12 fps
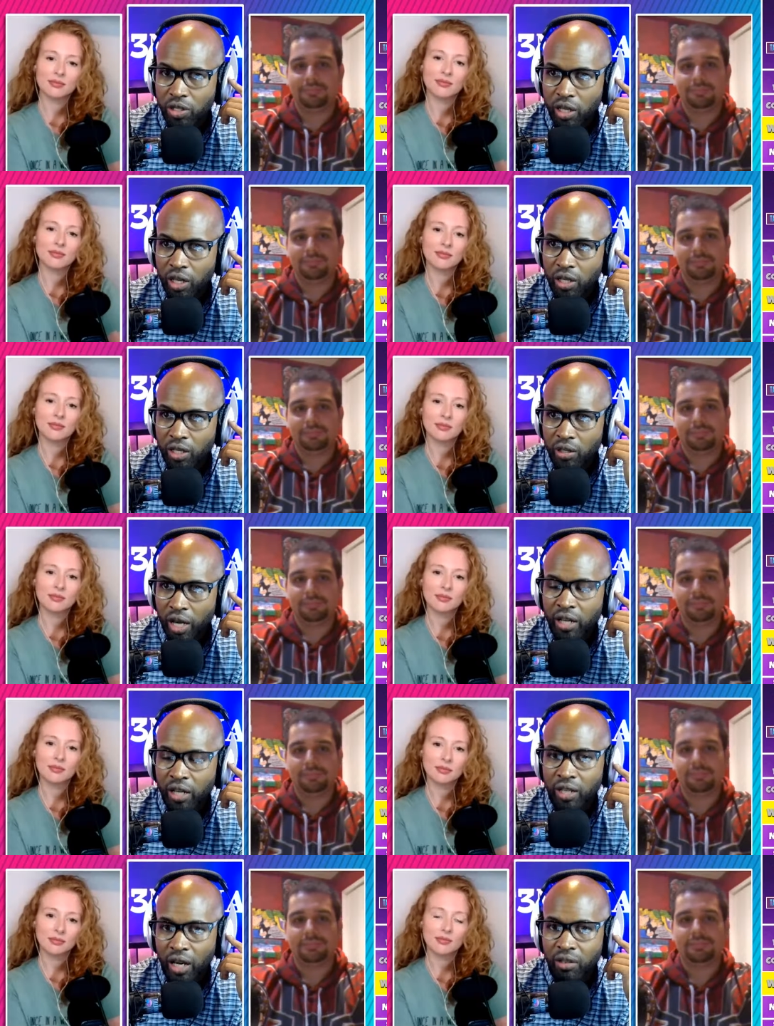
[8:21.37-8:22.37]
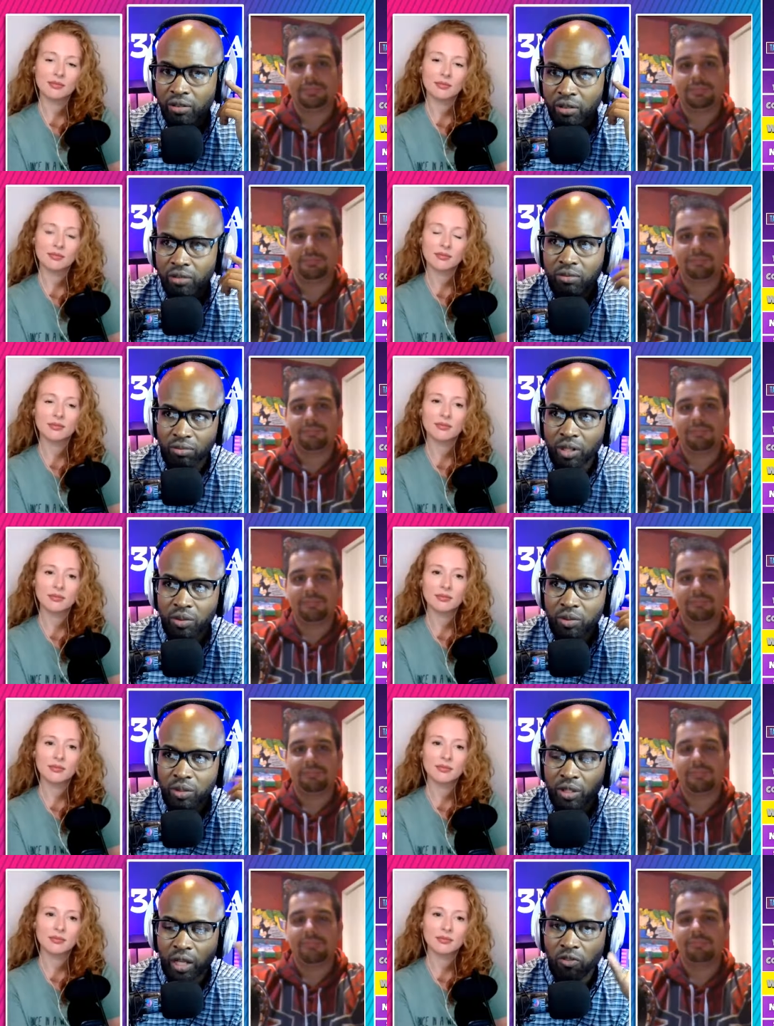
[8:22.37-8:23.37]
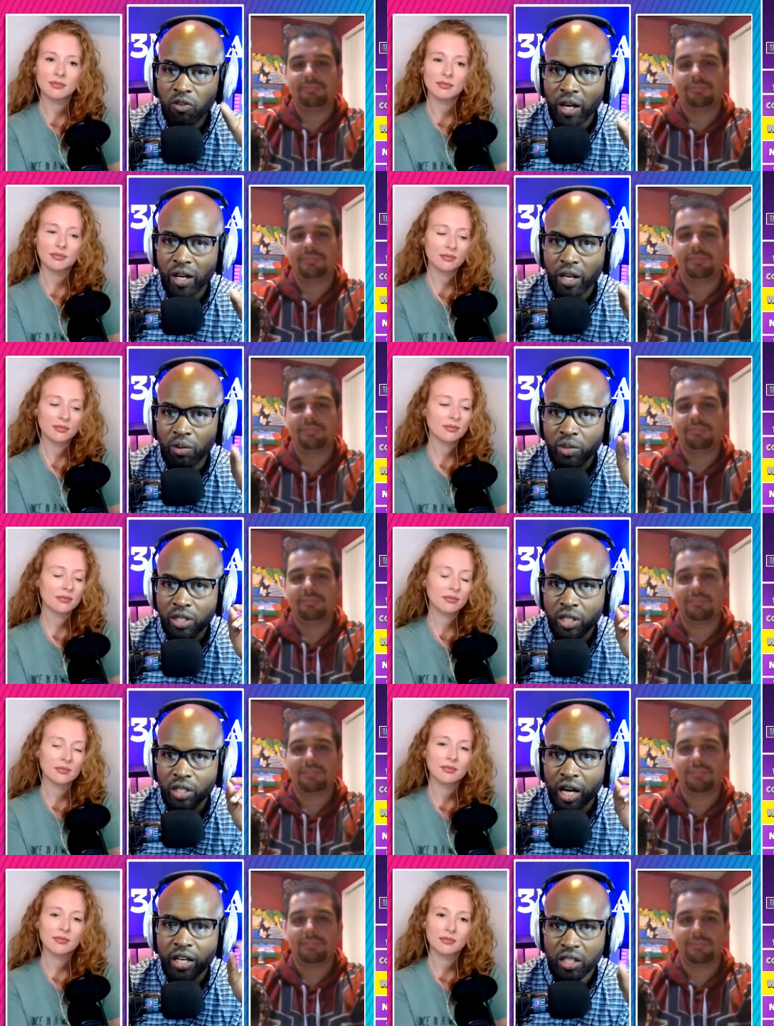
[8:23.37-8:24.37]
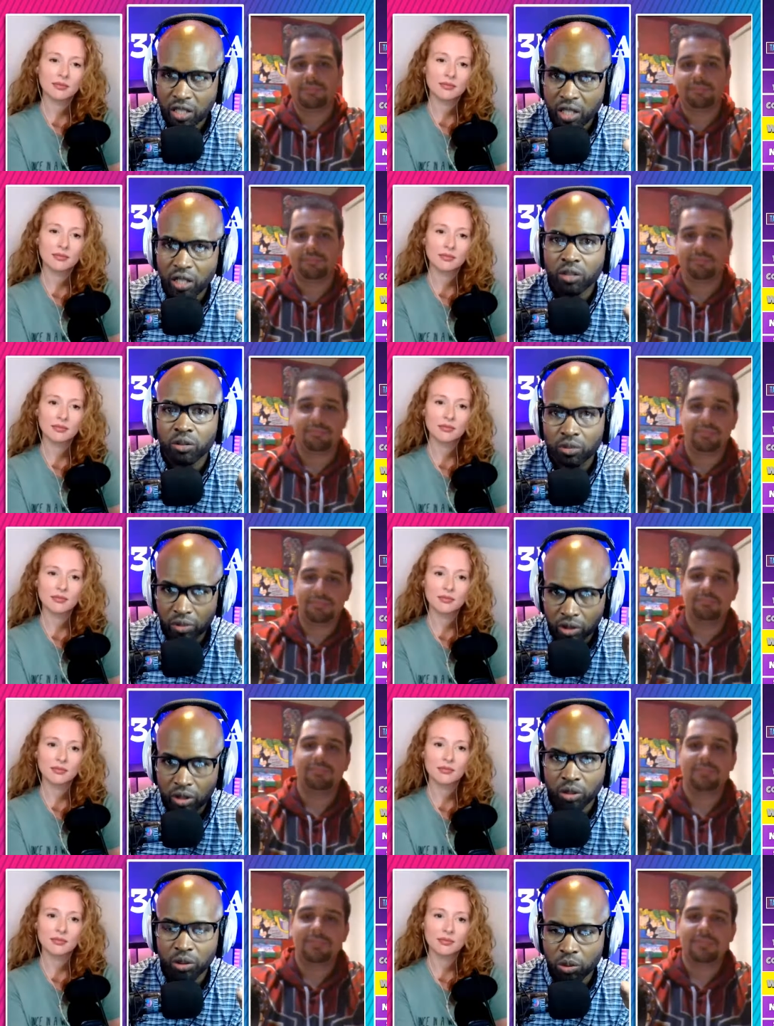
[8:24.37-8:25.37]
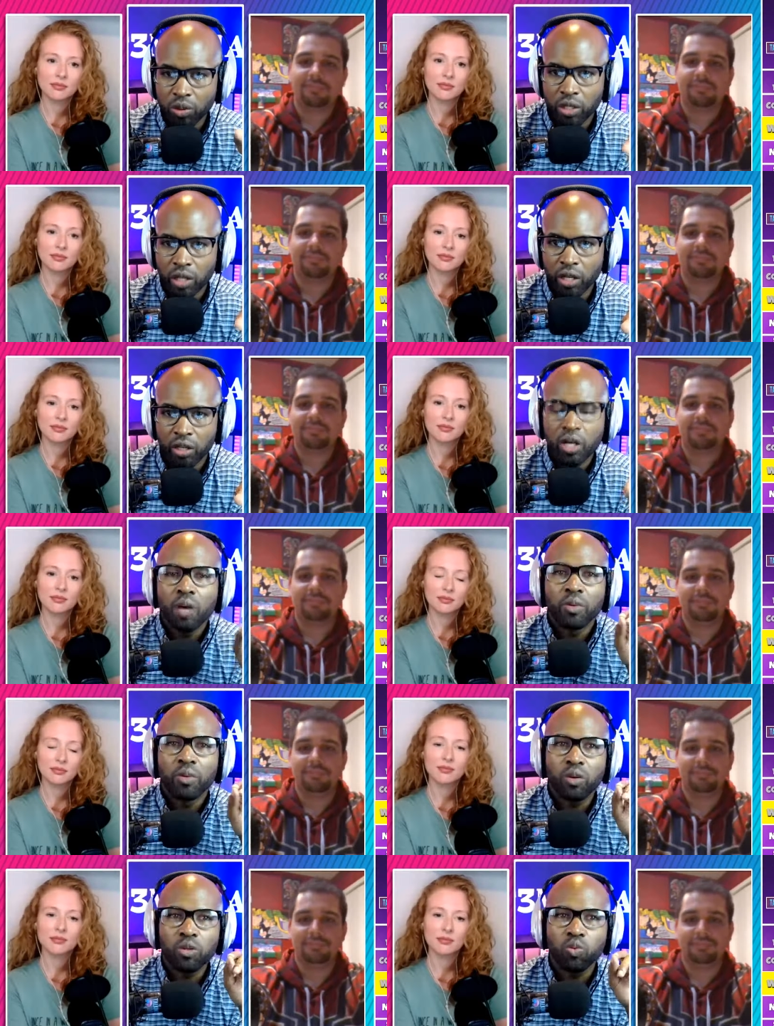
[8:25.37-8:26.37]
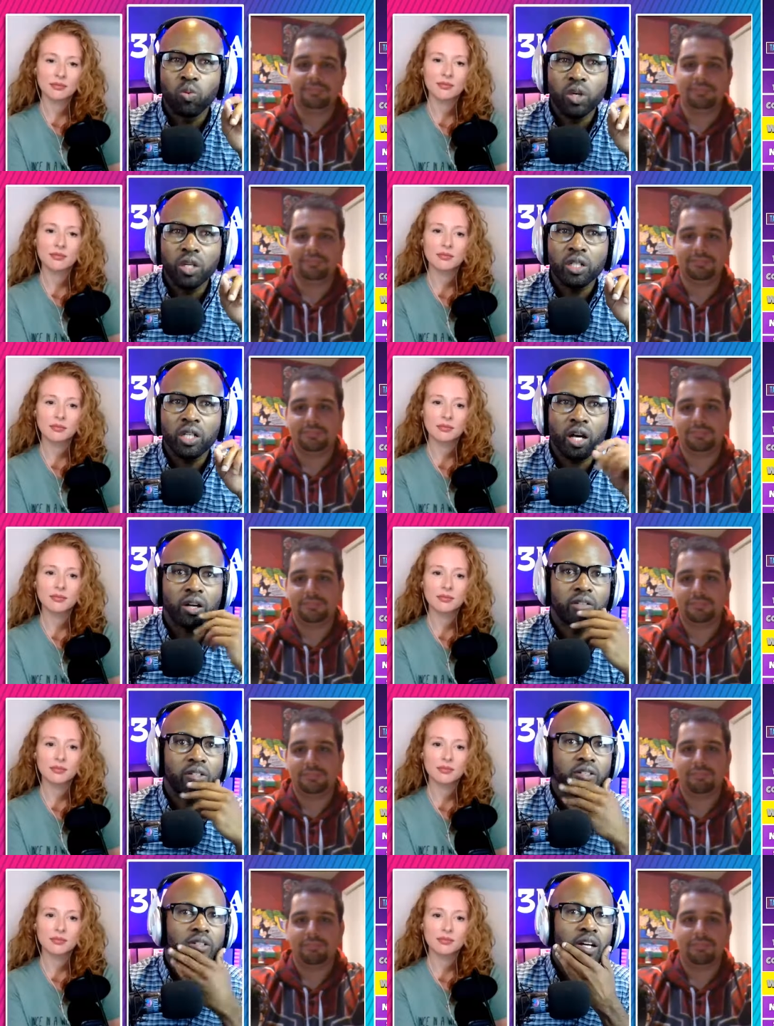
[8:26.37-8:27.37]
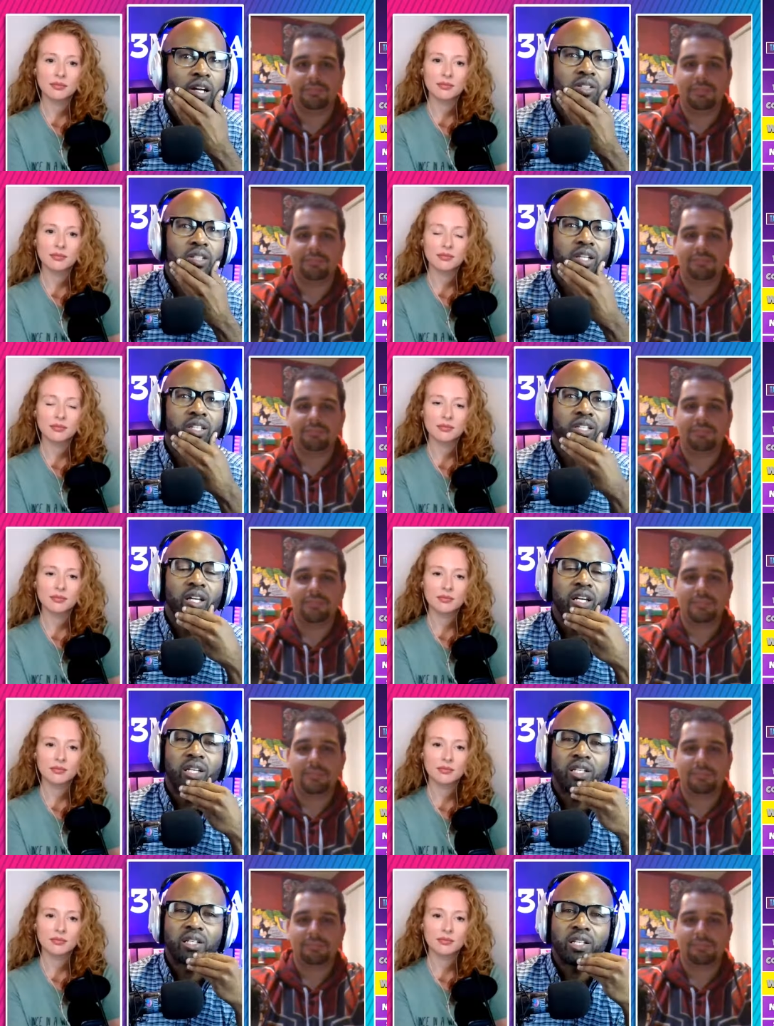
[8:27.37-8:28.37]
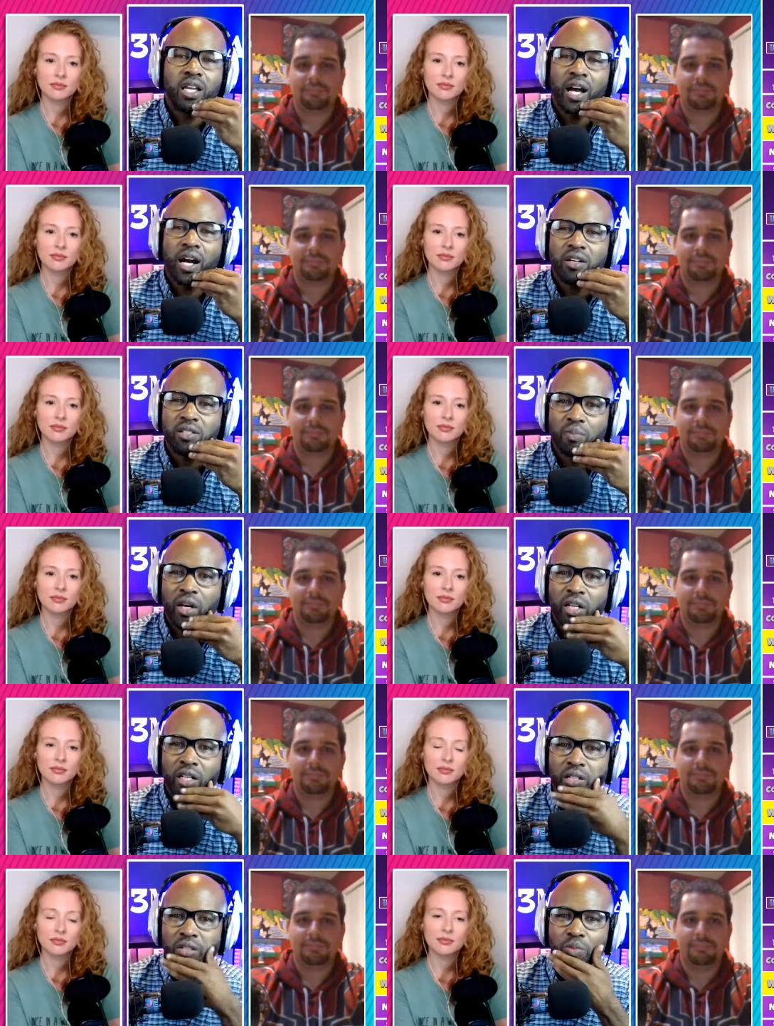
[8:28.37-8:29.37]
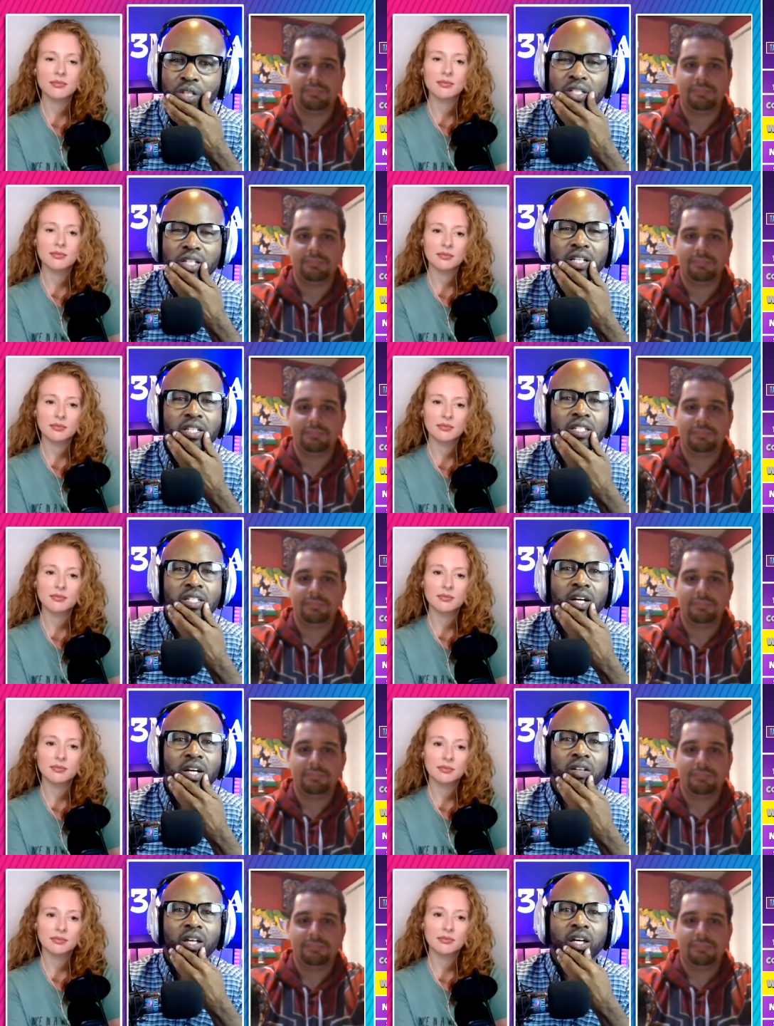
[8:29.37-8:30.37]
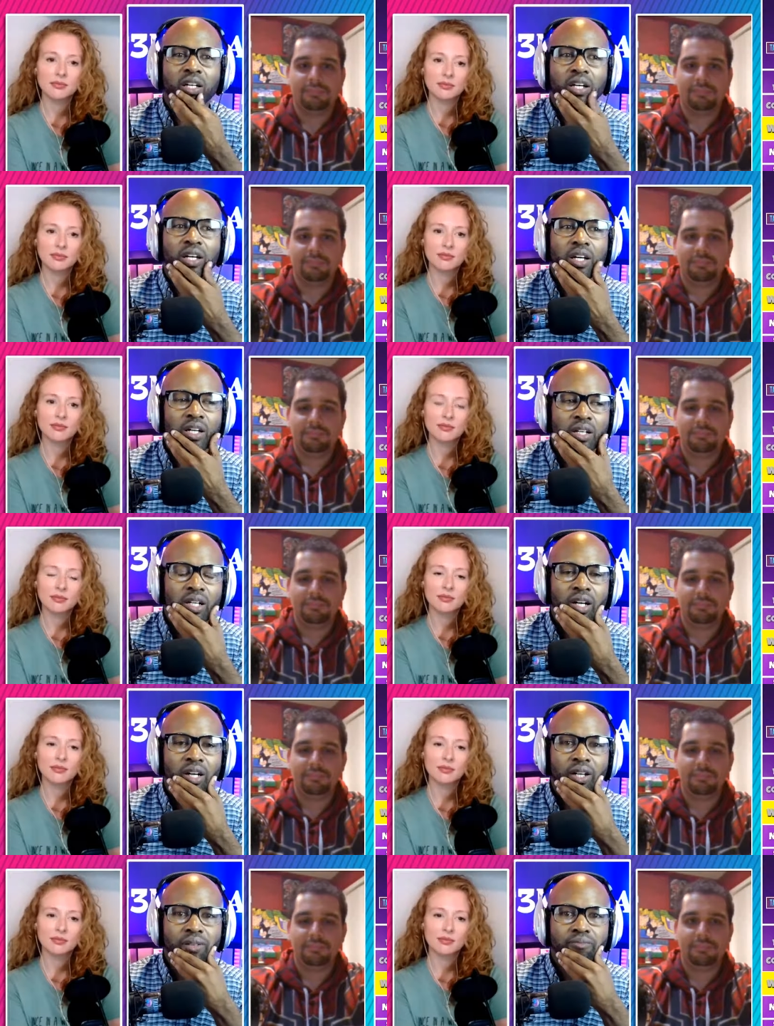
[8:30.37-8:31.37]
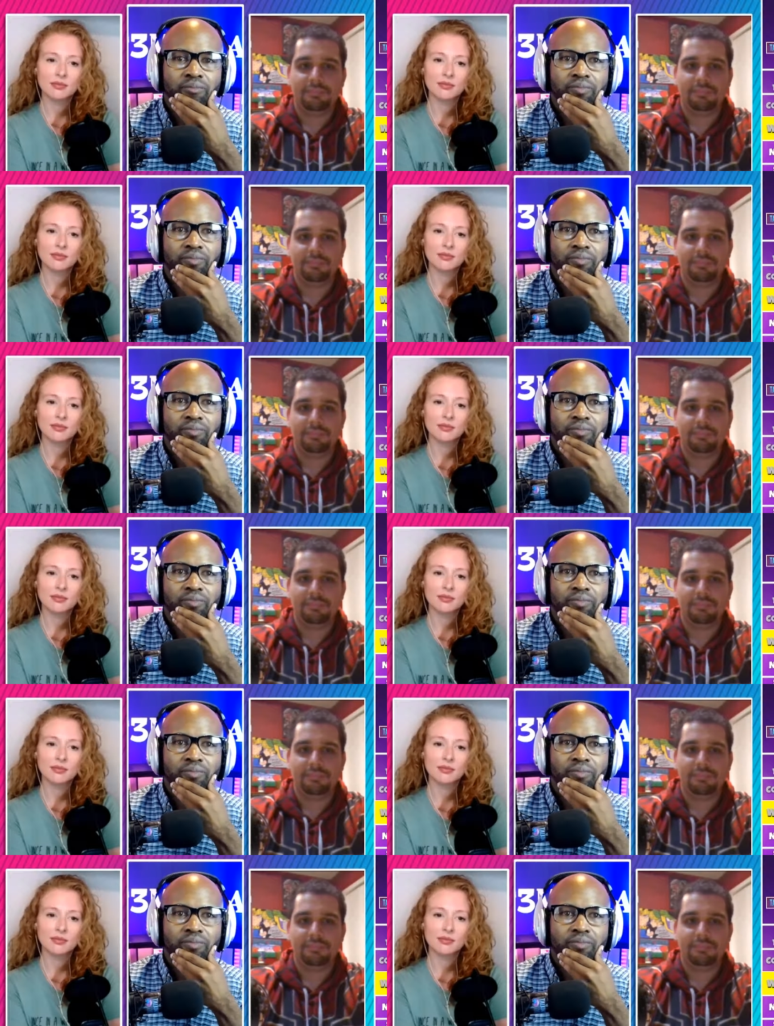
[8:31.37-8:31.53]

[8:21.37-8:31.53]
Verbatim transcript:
Speaker 1: Uh, I I there was everybody that was in there. I could tell you know who was there, but there was one character that I was like, did they did they hire somebody else? Because that doesn't sound like um